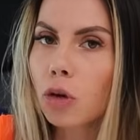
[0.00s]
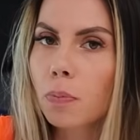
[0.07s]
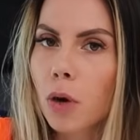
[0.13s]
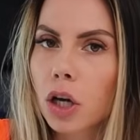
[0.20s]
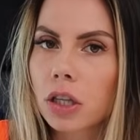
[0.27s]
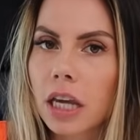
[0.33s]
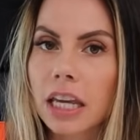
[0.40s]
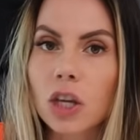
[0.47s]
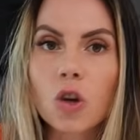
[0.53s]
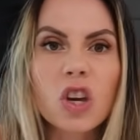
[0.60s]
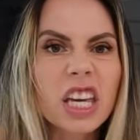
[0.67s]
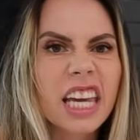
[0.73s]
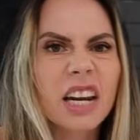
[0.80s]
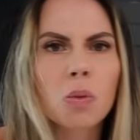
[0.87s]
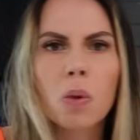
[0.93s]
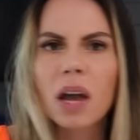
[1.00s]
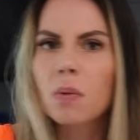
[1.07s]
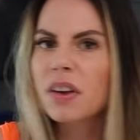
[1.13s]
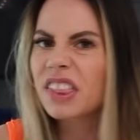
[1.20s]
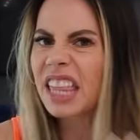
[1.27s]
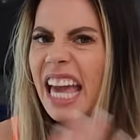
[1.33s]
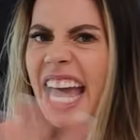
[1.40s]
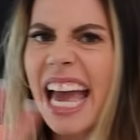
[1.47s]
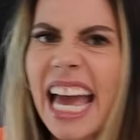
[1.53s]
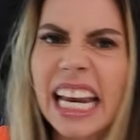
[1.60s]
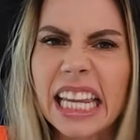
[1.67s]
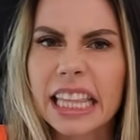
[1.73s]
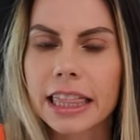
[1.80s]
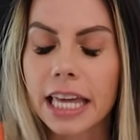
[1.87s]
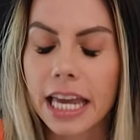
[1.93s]
your birthday, you can get away with
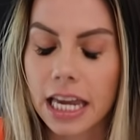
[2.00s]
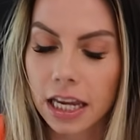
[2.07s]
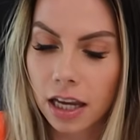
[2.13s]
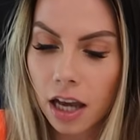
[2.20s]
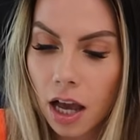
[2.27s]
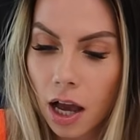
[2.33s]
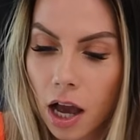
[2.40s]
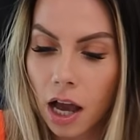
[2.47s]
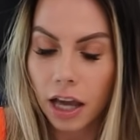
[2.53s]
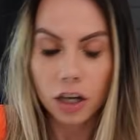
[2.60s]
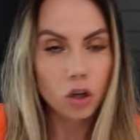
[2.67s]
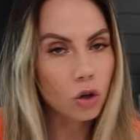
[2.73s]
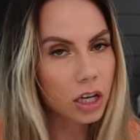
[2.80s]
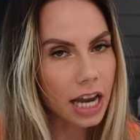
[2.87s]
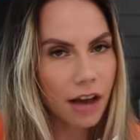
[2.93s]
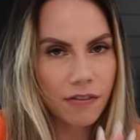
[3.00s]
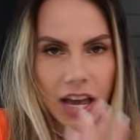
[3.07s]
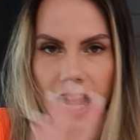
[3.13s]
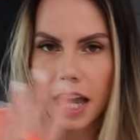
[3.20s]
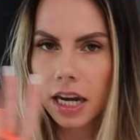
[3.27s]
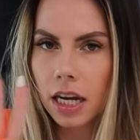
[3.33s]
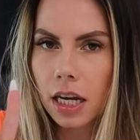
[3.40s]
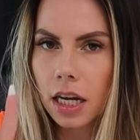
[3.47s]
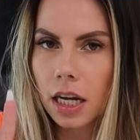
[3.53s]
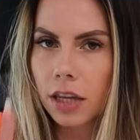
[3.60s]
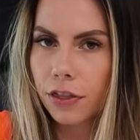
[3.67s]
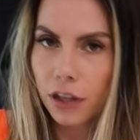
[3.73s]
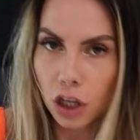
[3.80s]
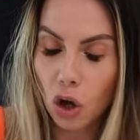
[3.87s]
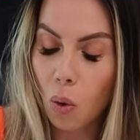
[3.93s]
anything. And you can have
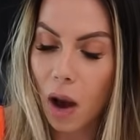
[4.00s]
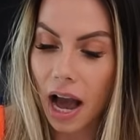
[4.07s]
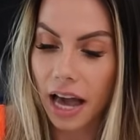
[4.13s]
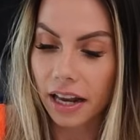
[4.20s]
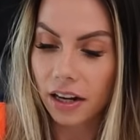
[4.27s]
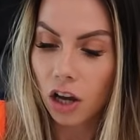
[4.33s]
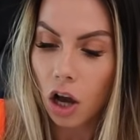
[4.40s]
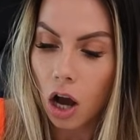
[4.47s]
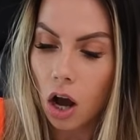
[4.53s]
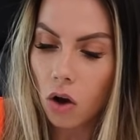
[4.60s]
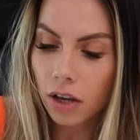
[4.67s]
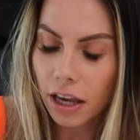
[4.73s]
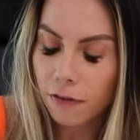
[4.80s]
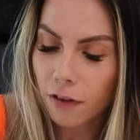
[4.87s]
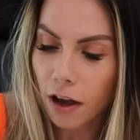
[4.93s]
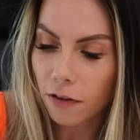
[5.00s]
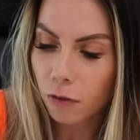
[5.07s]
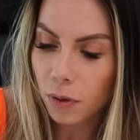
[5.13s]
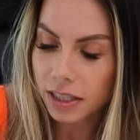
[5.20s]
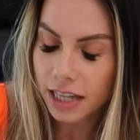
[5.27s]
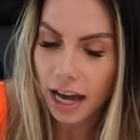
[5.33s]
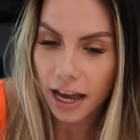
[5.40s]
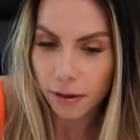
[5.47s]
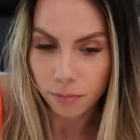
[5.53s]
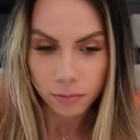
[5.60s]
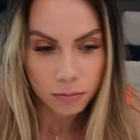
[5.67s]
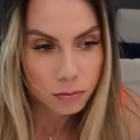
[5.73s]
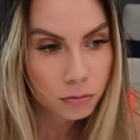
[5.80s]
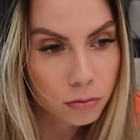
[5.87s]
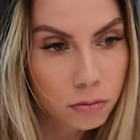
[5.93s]
anything you want. Okay, Fluff, what
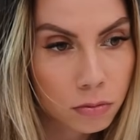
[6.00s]
time?